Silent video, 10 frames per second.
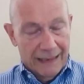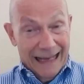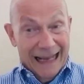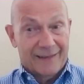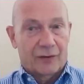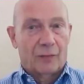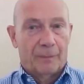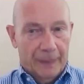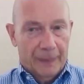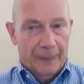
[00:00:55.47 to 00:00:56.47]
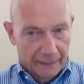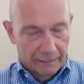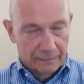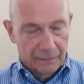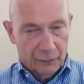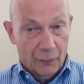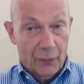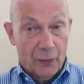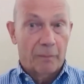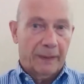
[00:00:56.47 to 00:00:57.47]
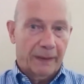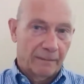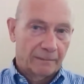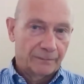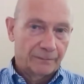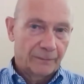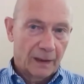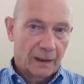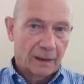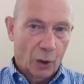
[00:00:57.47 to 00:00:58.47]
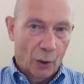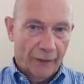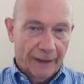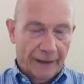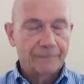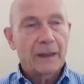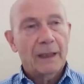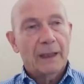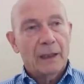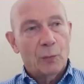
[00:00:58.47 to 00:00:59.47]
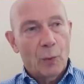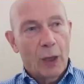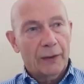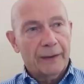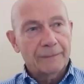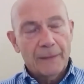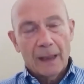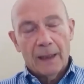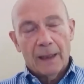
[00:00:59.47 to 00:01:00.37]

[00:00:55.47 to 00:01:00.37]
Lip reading: as compared to the pre-COVID world,